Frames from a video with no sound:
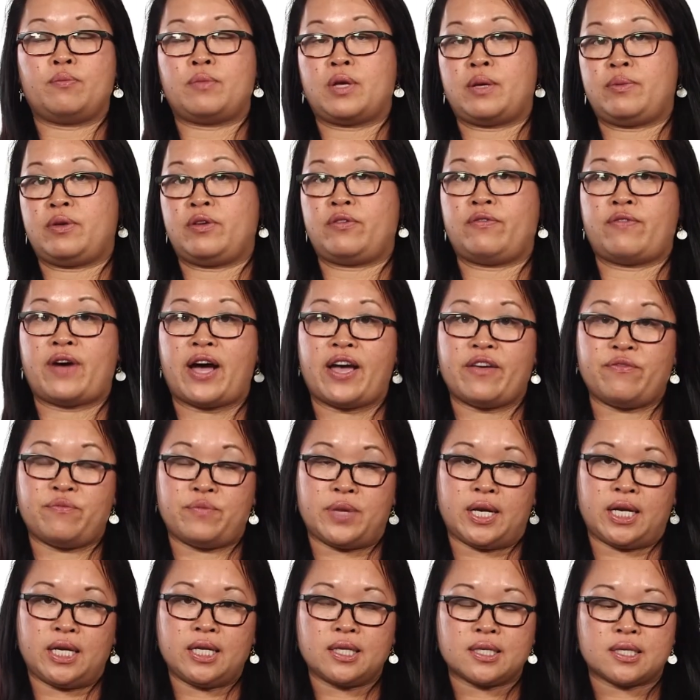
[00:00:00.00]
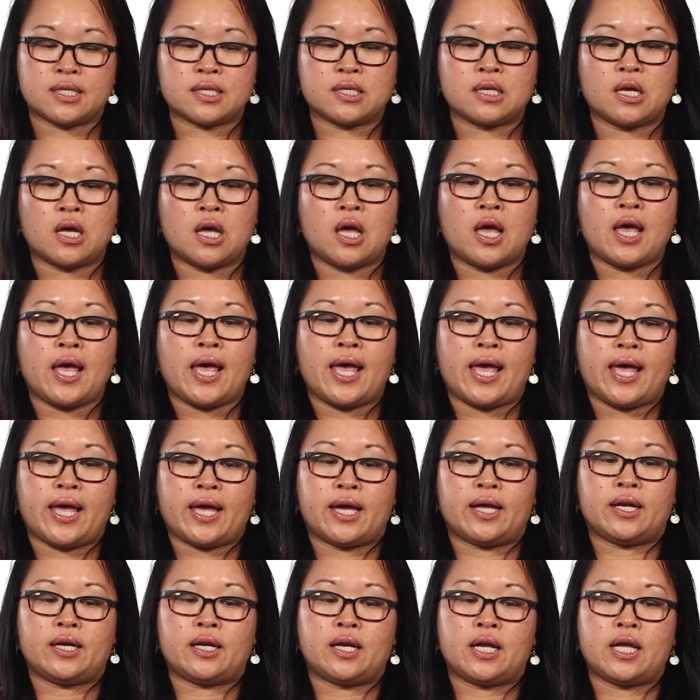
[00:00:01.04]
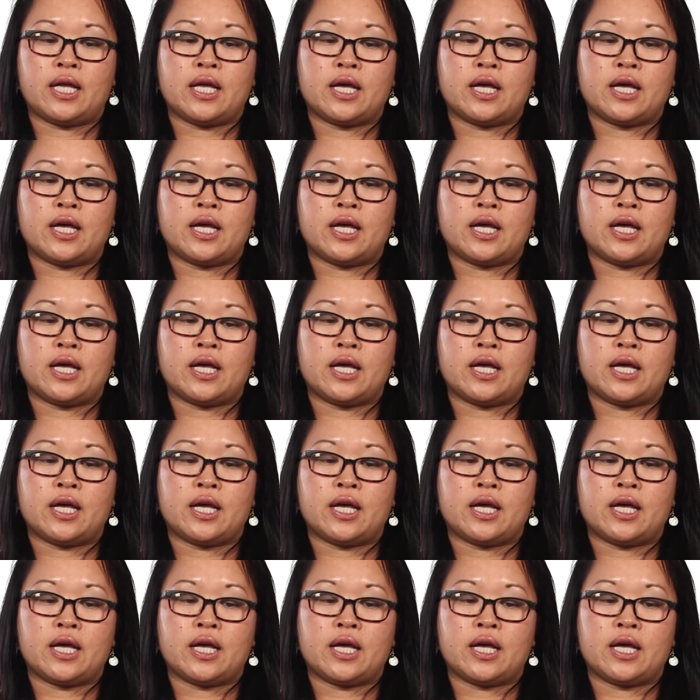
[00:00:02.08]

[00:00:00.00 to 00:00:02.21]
maybe 5 minutes. And